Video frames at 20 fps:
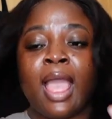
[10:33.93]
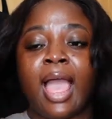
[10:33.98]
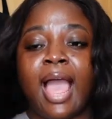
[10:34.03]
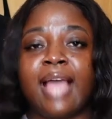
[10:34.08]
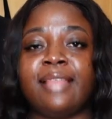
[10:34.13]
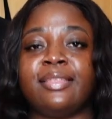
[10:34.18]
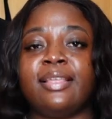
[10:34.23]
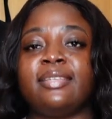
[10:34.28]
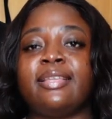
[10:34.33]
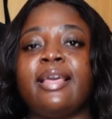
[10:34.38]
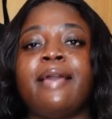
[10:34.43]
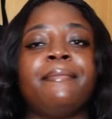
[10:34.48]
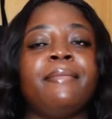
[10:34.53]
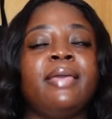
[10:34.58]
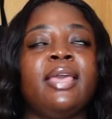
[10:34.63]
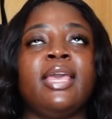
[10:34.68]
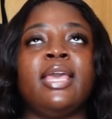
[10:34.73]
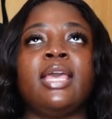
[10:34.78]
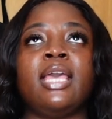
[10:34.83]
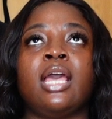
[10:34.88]
And they sent
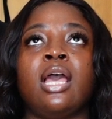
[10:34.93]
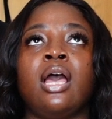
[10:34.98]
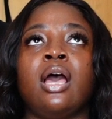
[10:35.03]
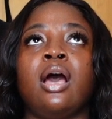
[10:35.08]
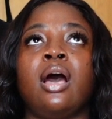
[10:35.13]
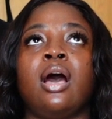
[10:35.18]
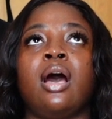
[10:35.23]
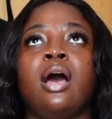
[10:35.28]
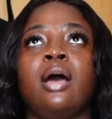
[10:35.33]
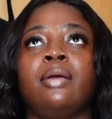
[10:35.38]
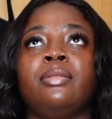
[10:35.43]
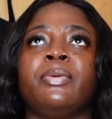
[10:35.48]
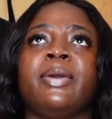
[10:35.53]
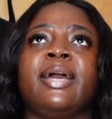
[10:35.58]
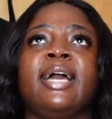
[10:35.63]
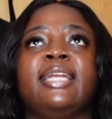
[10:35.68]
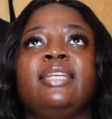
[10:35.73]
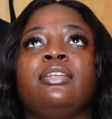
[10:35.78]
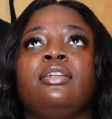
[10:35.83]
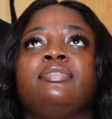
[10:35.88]
me, they were
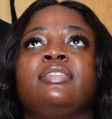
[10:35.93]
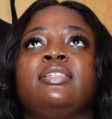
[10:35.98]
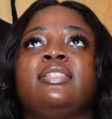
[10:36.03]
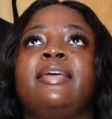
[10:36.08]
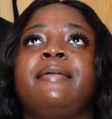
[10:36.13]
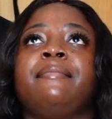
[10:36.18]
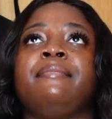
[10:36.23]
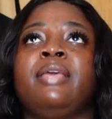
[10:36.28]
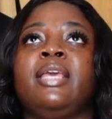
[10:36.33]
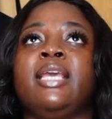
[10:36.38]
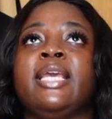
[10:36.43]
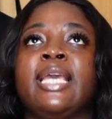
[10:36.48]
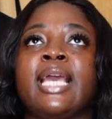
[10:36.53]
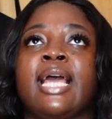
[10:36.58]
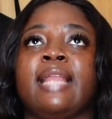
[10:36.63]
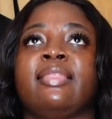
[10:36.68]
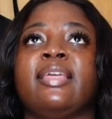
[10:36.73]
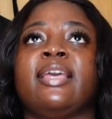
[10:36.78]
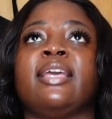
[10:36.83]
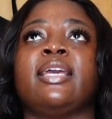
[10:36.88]
kind enough to send me,
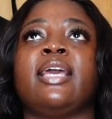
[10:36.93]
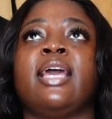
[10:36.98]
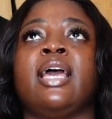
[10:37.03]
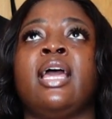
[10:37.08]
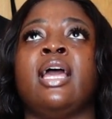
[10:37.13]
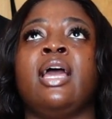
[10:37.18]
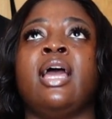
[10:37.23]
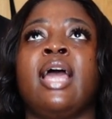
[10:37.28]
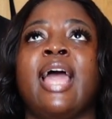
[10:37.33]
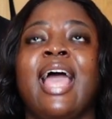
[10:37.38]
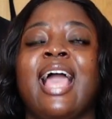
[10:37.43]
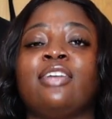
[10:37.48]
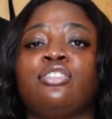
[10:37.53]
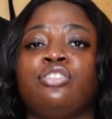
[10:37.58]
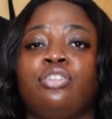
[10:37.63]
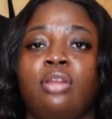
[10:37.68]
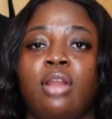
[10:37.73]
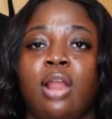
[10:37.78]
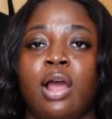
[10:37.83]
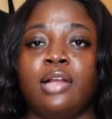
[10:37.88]
I think,
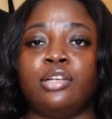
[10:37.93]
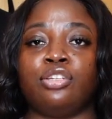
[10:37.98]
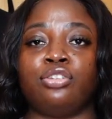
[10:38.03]
extra large.